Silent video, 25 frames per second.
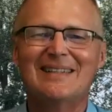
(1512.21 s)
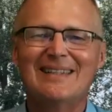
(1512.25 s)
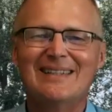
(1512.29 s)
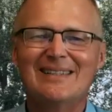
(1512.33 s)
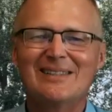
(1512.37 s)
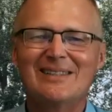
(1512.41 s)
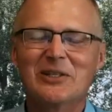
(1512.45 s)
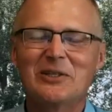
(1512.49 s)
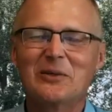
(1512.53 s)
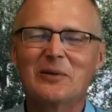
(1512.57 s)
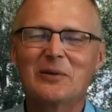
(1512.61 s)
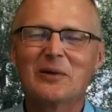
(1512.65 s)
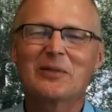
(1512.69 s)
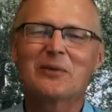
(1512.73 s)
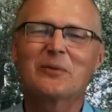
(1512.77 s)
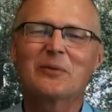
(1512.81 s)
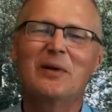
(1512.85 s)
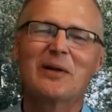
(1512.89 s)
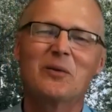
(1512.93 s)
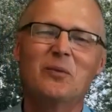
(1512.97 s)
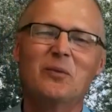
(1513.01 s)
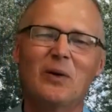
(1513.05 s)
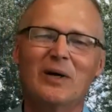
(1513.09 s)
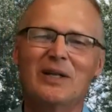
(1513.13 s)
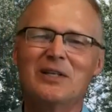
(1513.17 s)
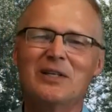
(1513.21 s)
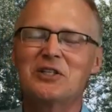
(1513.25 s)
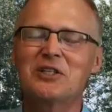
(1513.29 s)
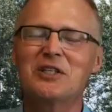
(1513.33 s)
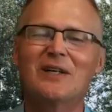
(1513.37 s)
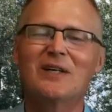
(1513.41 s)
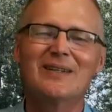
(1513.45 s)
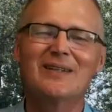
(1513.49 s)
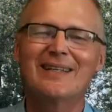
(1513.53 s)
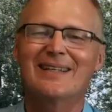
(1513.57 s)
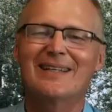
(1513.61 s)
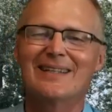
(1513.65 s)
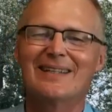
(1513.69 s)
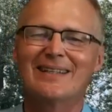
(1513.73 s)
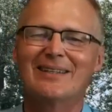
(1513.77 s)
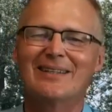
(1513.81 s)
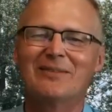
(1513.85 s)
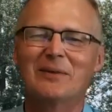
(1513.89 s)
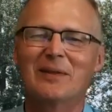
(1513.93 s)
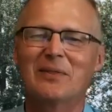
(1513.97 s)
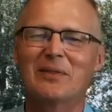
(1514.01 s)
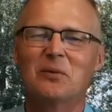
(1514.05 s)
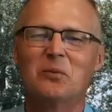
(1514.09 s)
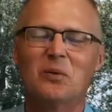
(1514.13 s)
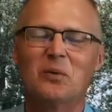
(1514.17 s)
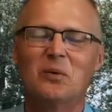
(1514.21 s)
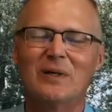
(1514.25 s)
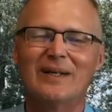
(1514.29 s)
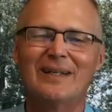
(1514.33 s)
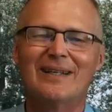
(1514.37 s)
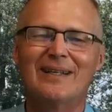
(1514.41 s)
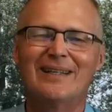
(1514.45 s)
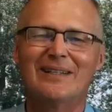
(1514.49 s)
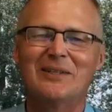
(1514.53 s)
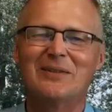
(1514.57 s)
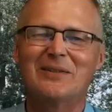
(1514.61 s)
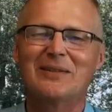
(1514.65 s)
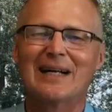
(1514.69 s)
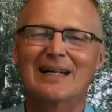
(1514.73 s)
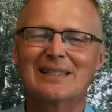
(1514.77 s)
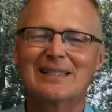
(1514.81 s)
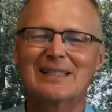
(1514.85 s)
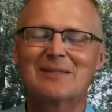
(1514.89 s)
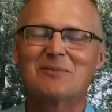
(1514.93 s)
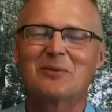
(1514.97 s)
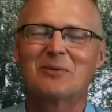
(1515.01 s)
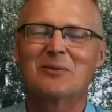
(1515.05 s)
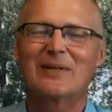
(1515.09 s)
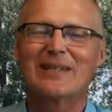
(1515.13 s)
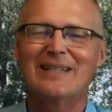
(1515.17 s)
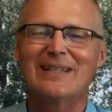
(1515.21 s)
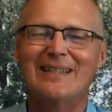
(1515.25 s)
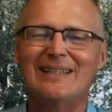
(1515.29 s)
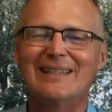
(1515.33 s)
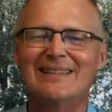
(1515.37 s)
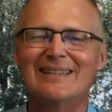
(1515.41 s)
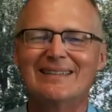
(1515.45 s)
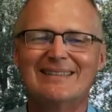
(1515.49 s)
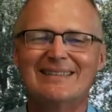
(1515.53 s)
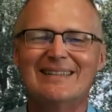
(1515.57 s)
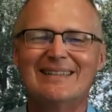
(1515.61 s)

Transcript: So you were throwing one chunk in with the wood and you got some more heat.